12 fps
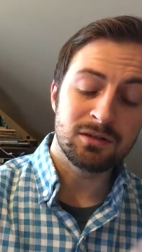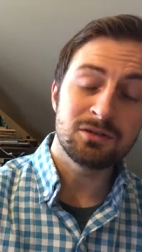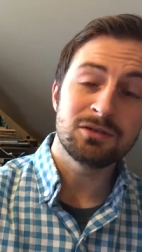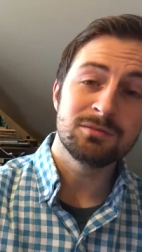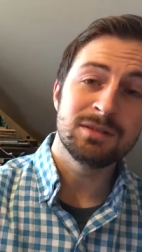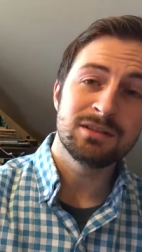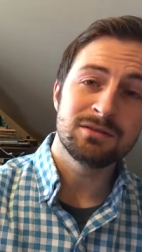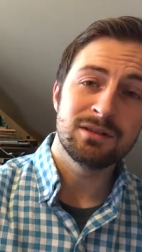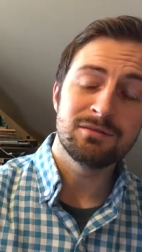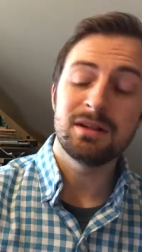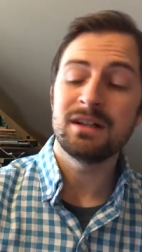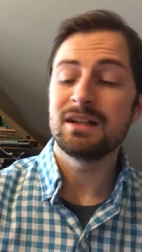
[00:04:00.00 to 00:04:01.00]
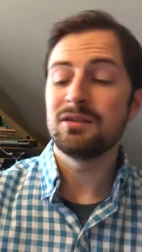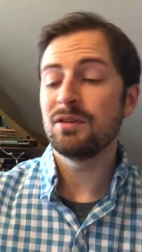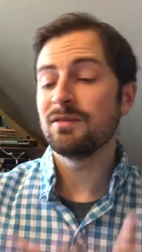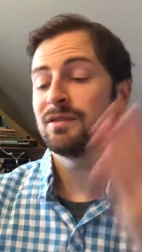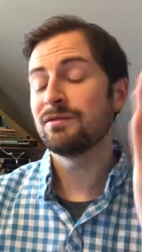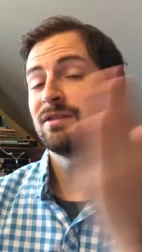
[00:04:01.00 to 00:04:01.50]
culture based around running and you
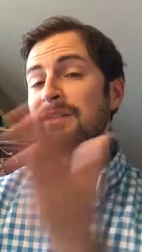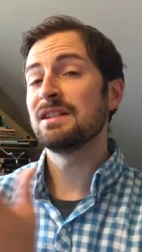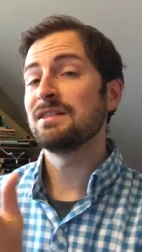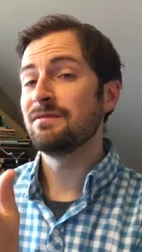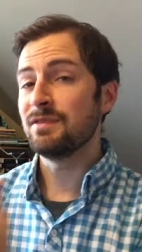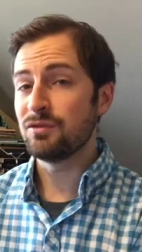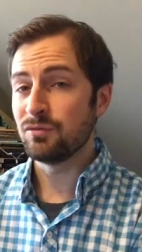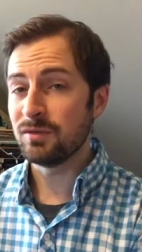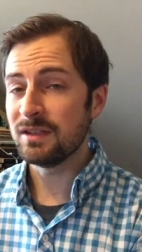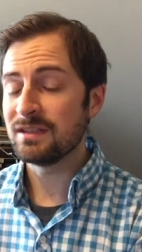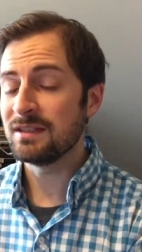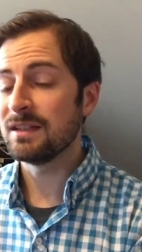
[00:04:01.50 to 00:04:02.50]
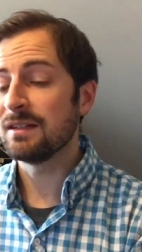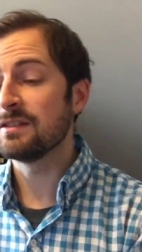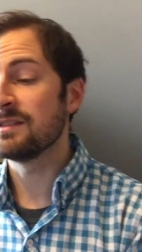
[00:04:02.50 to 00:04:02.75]
have this very individualistic,